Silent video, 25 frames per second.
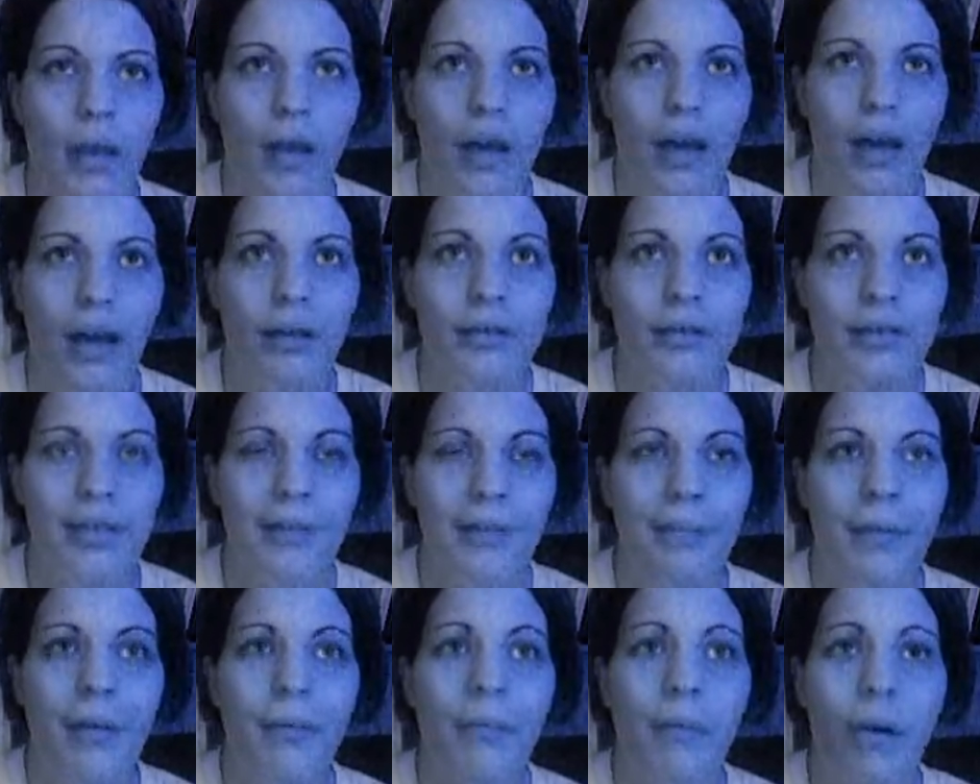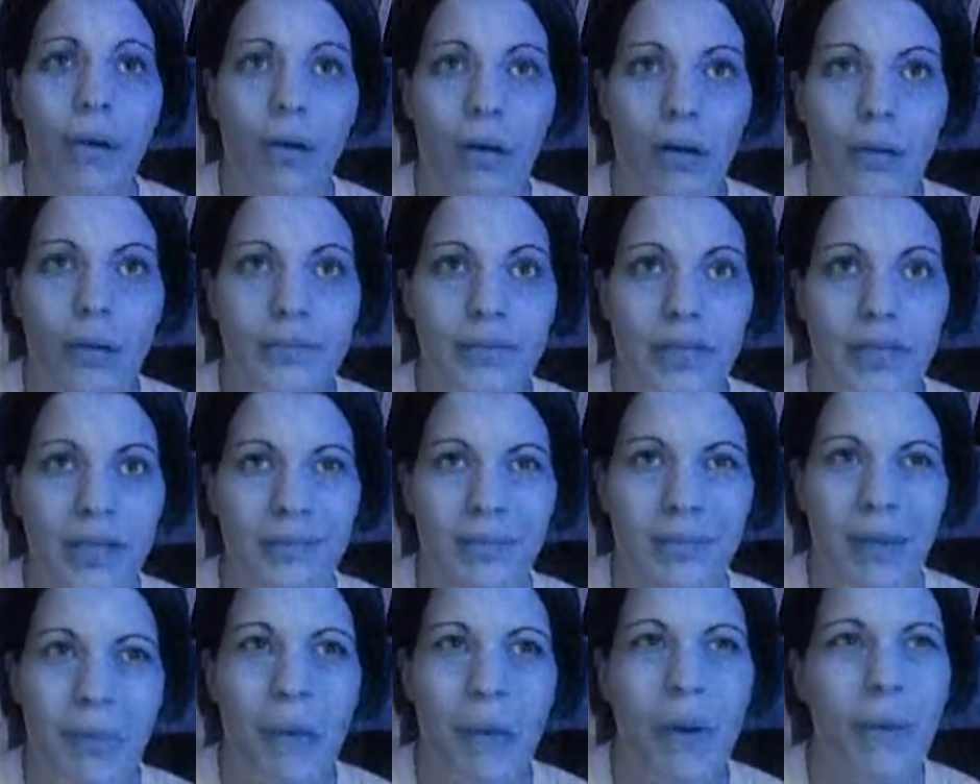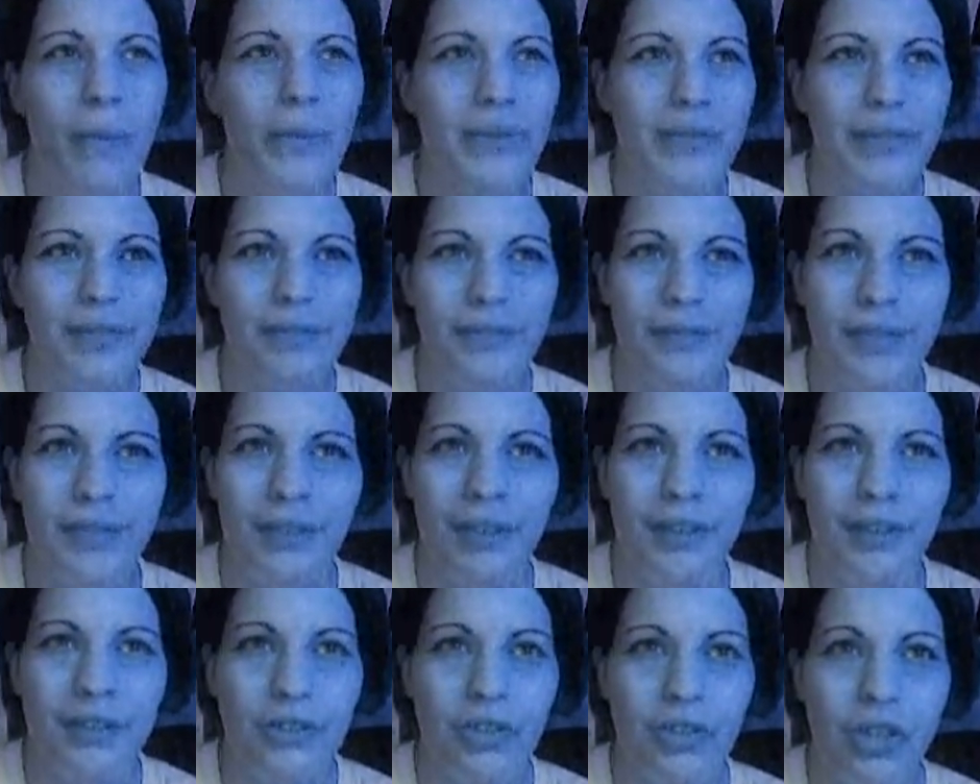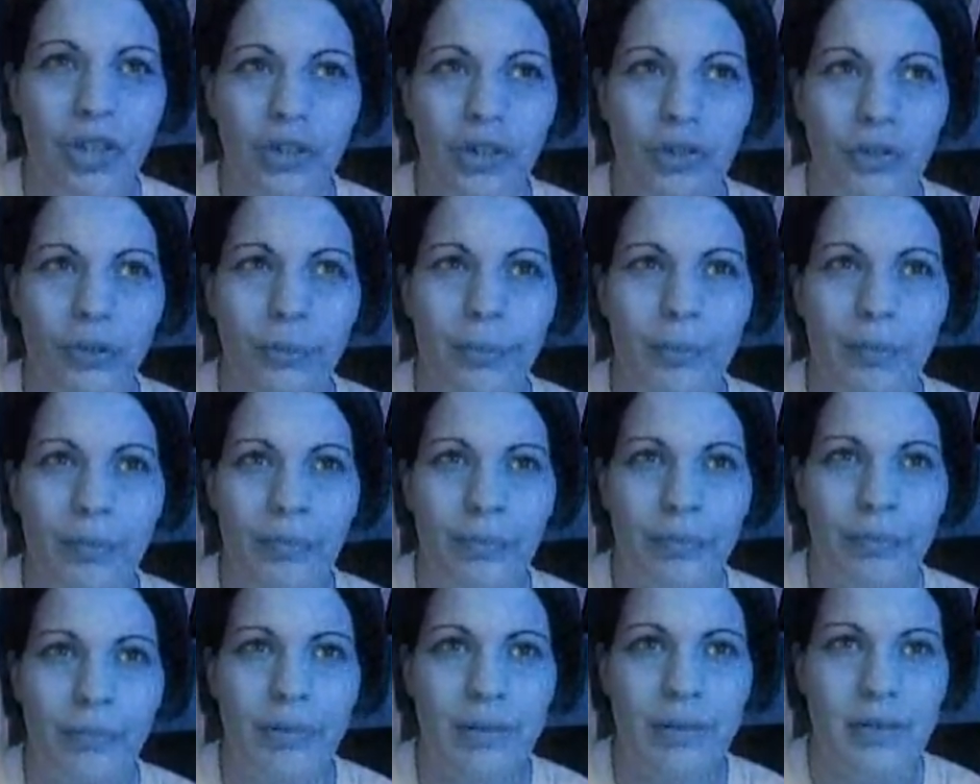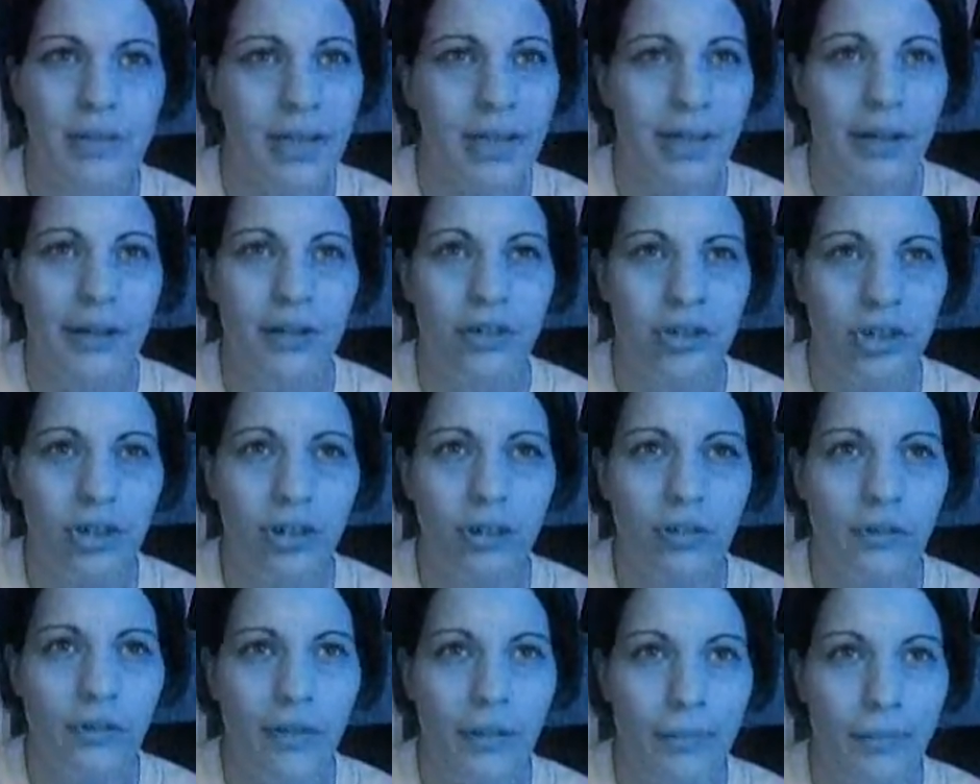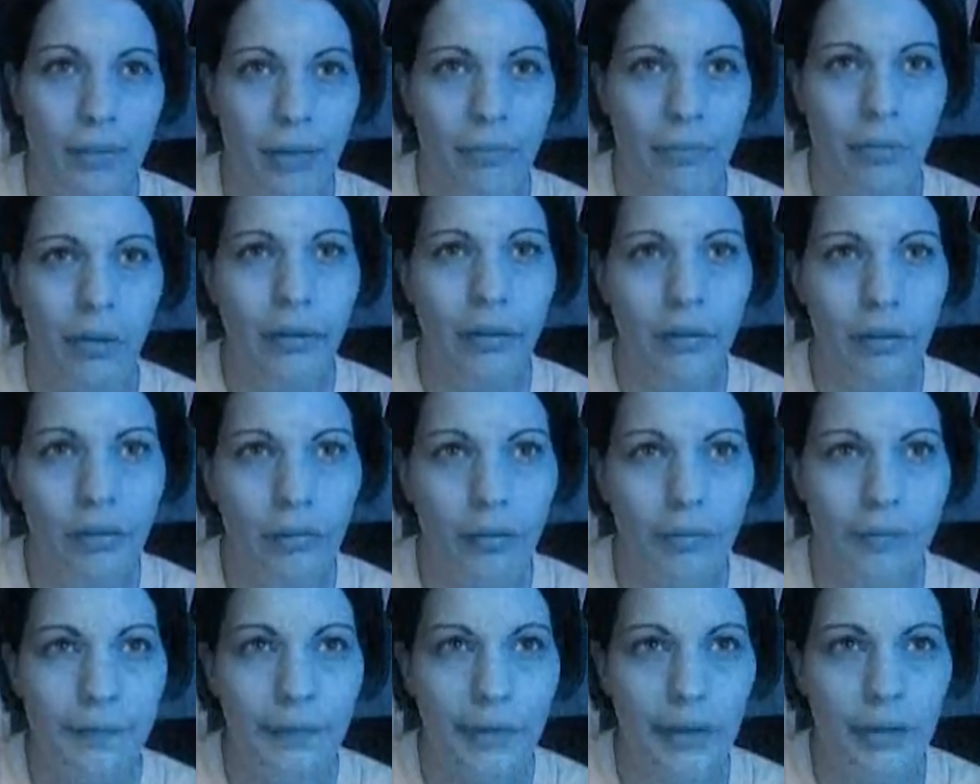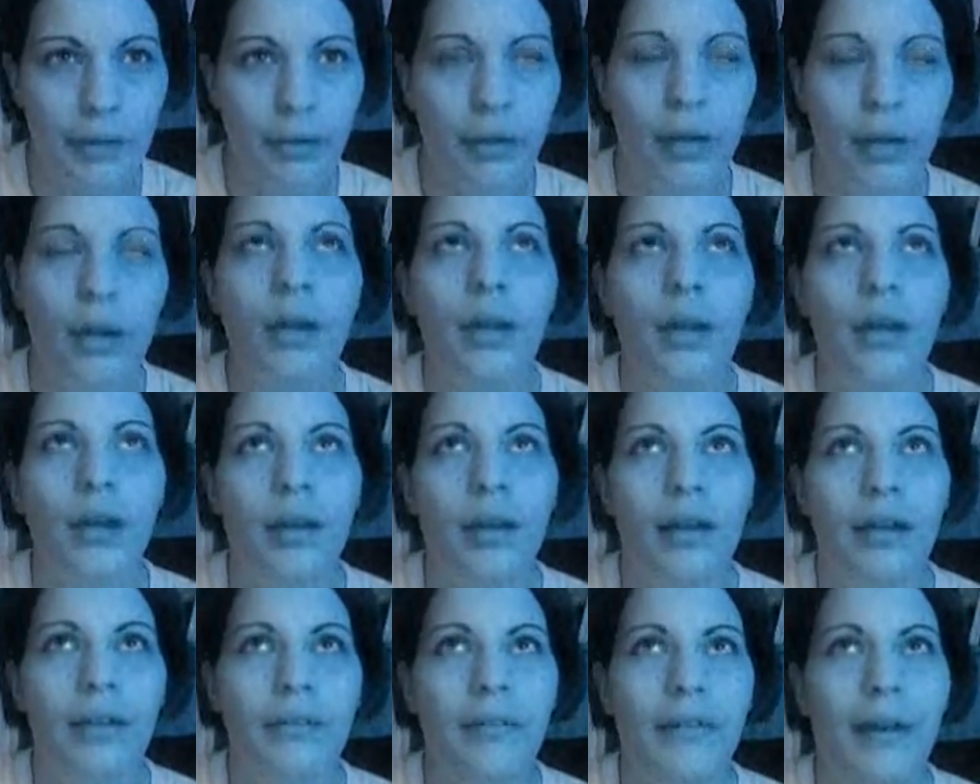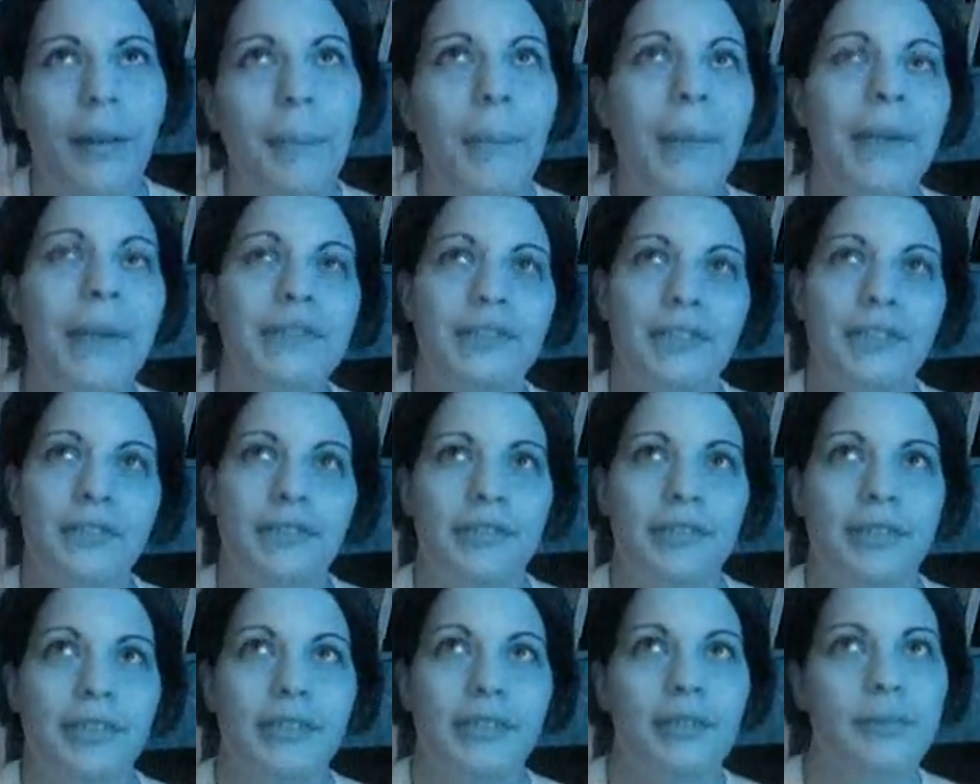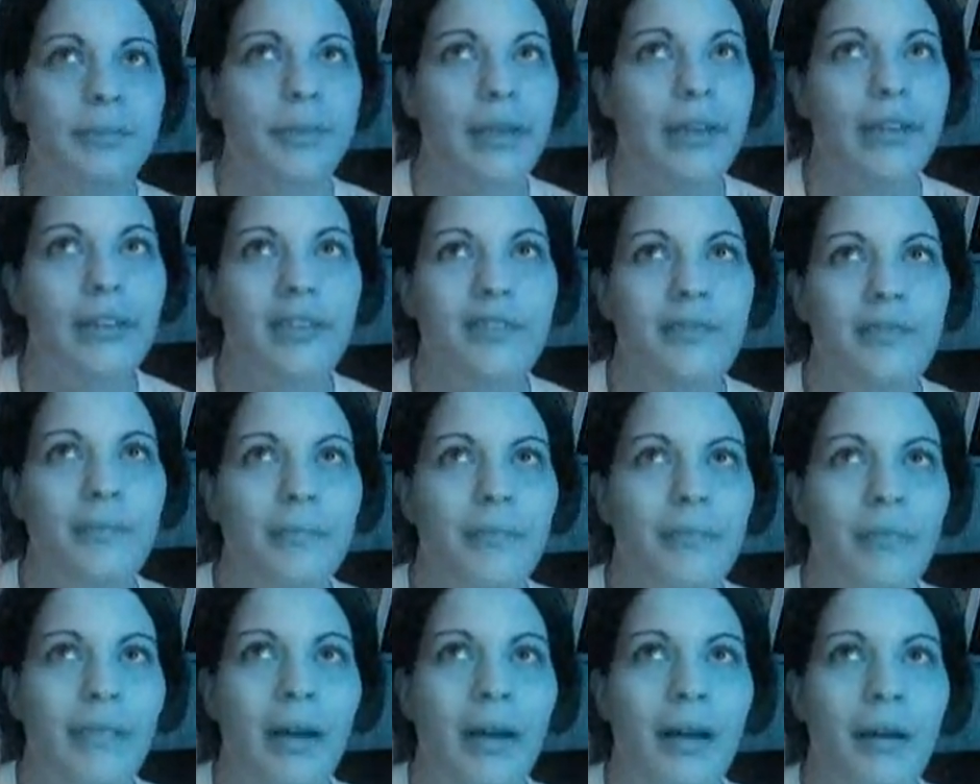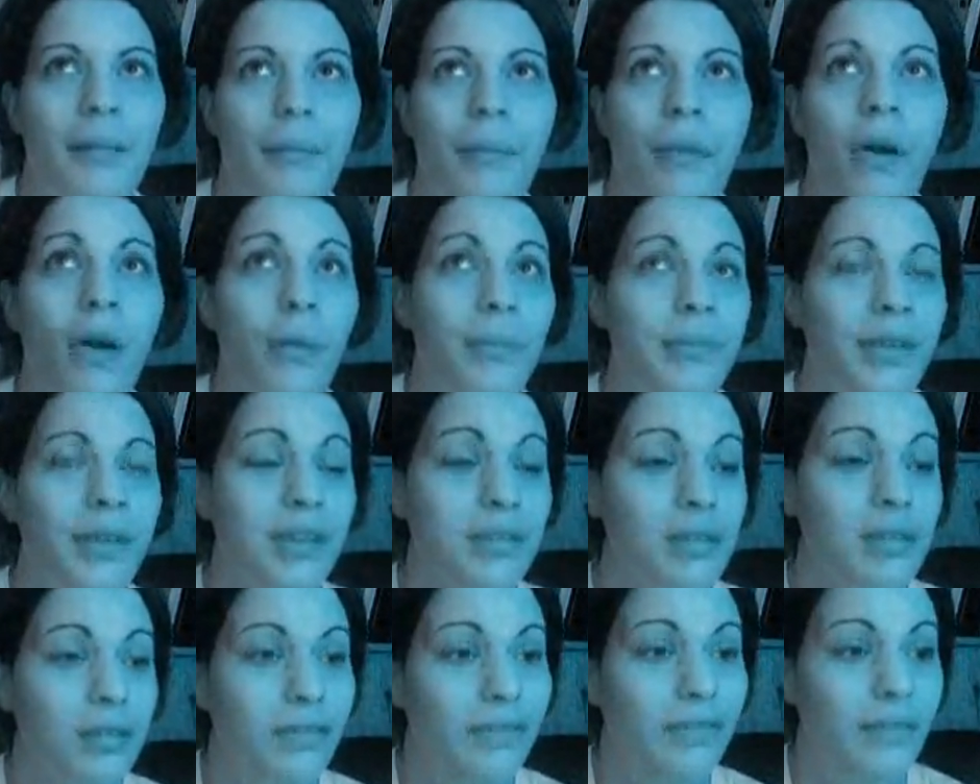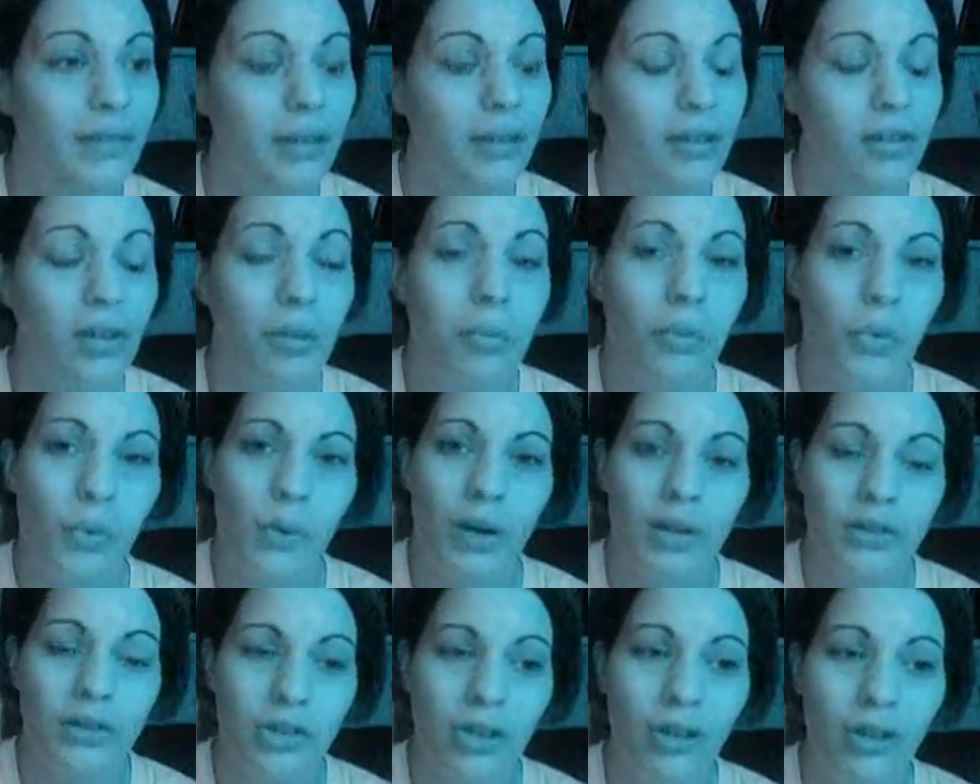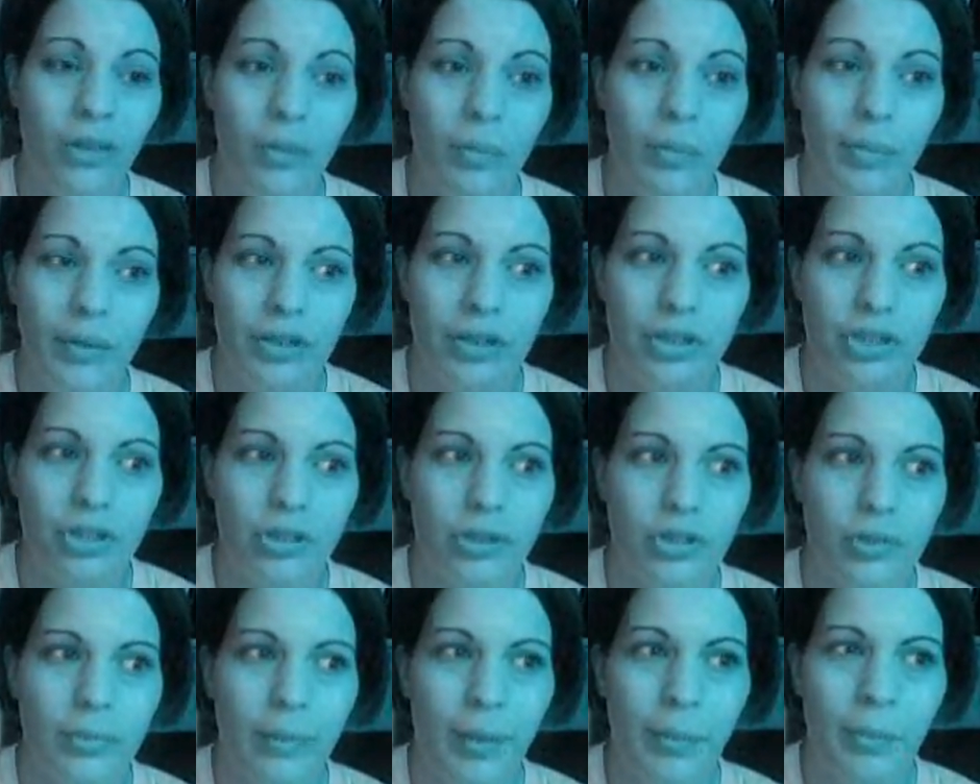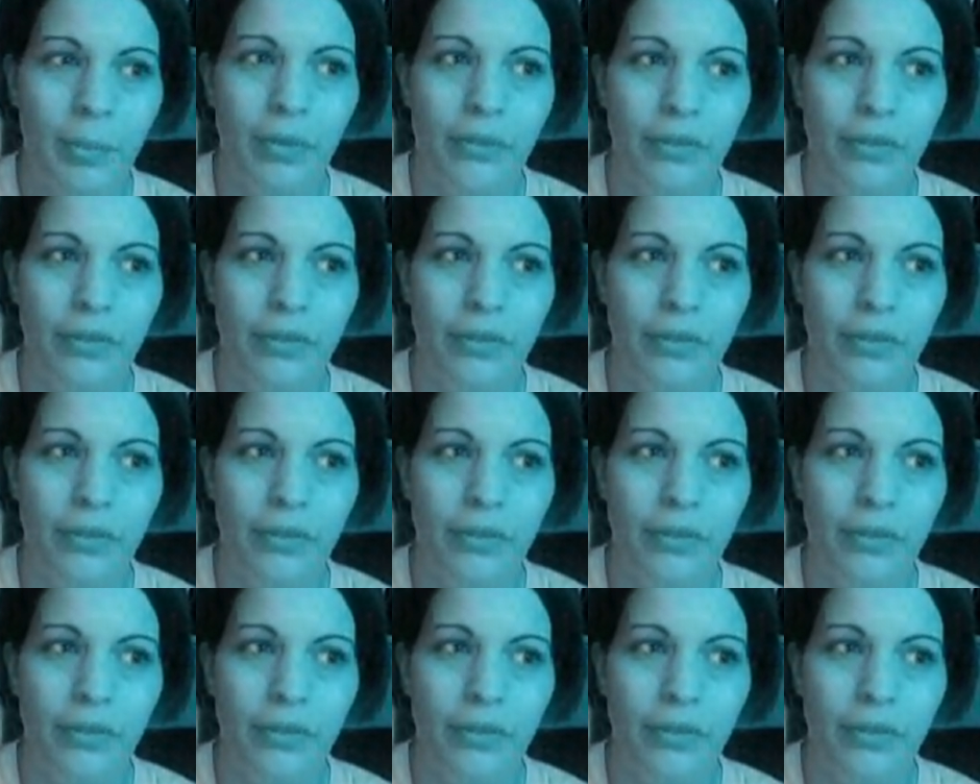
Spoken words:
was at my mom's, and my mom was living in a trailer beside a trailer that my brother lived in, and that makes no sense because my mom does live in a double-wide trailer, but my brother